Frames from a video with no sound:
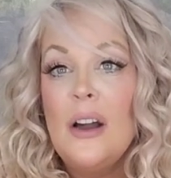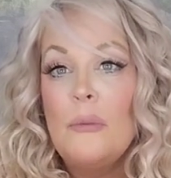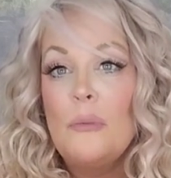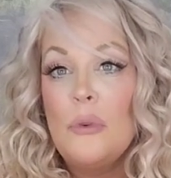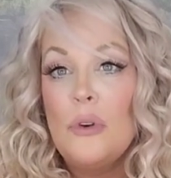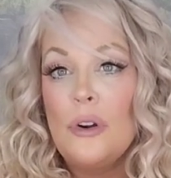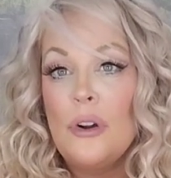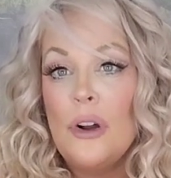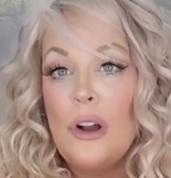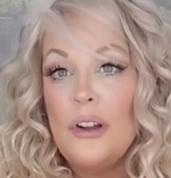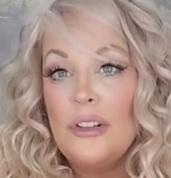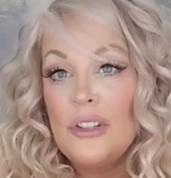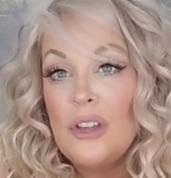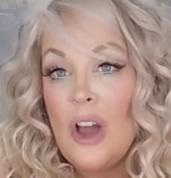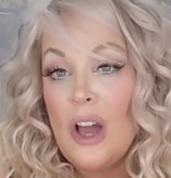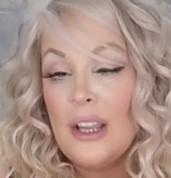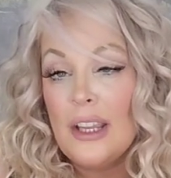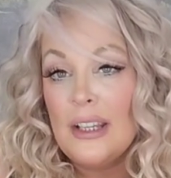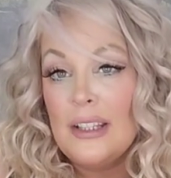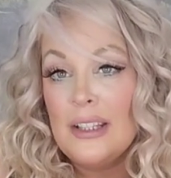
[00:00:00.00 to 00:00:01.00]
more
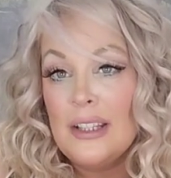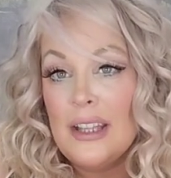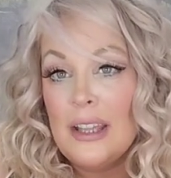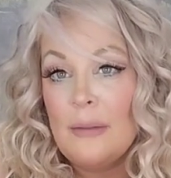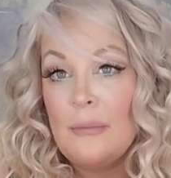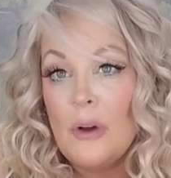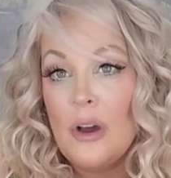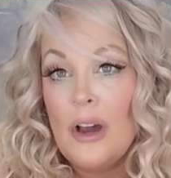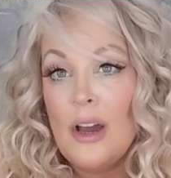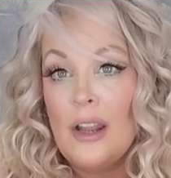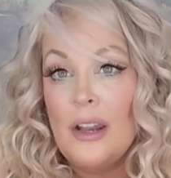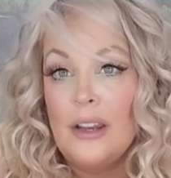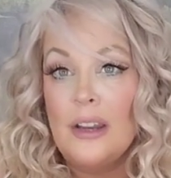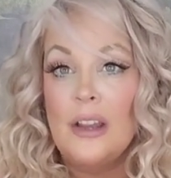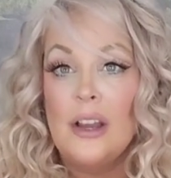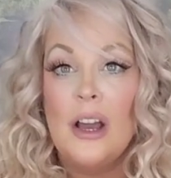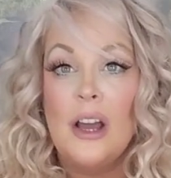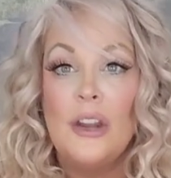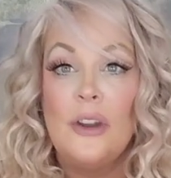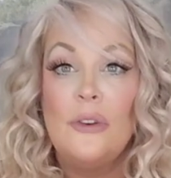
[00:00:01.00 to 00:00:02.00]
talking to them on
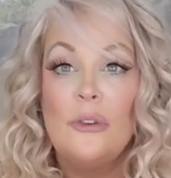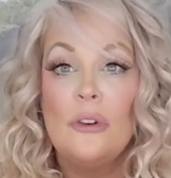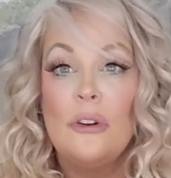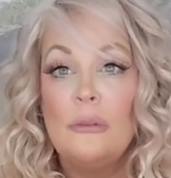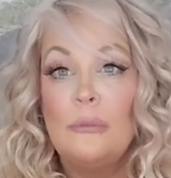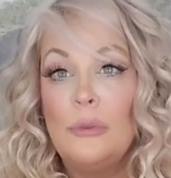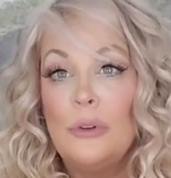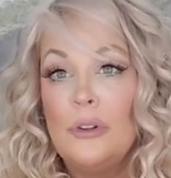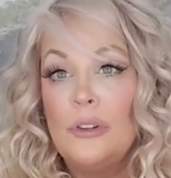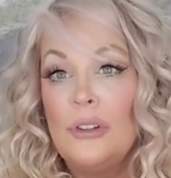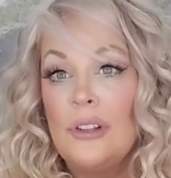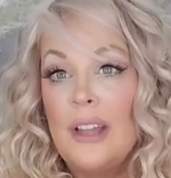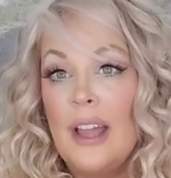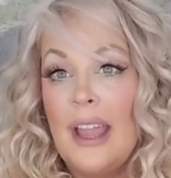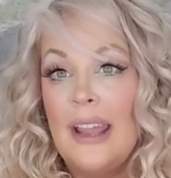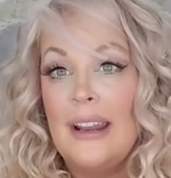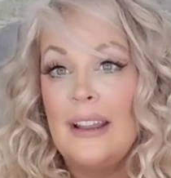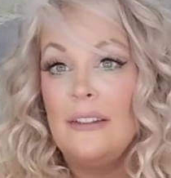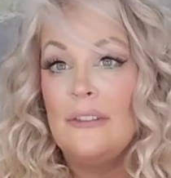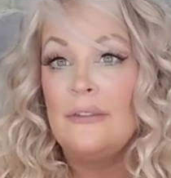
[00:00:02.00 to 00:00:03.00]
a normal
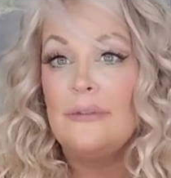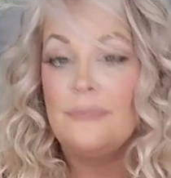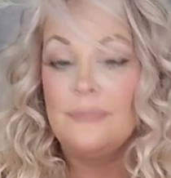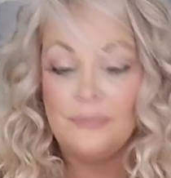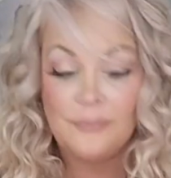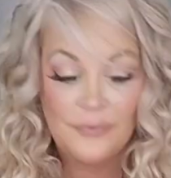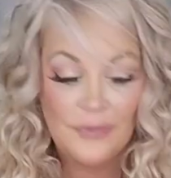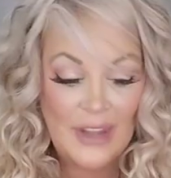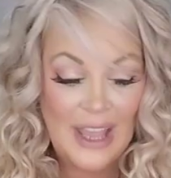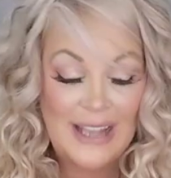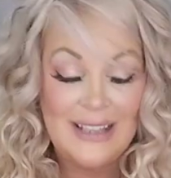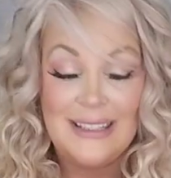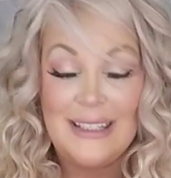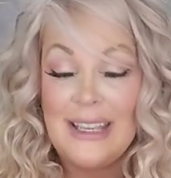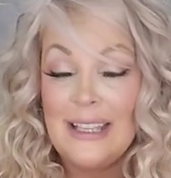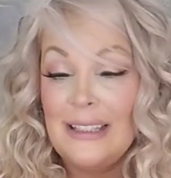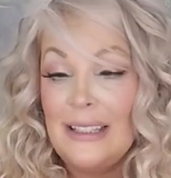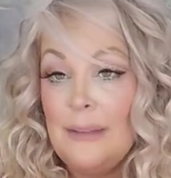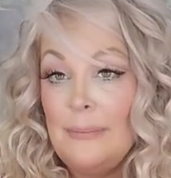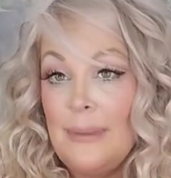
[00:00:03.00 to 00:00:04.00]
kind of not
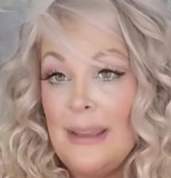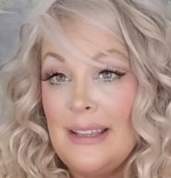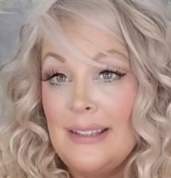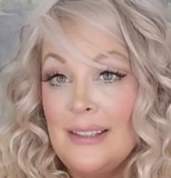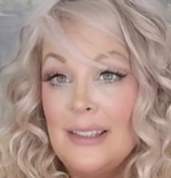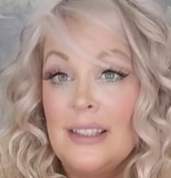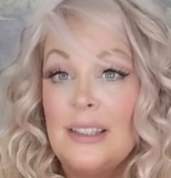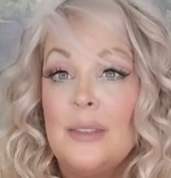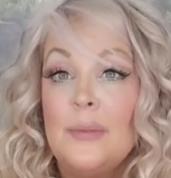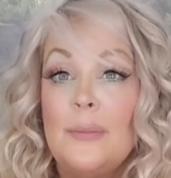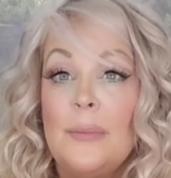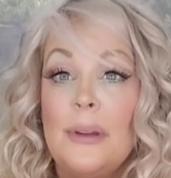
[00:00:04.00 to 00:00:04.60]
daily basis,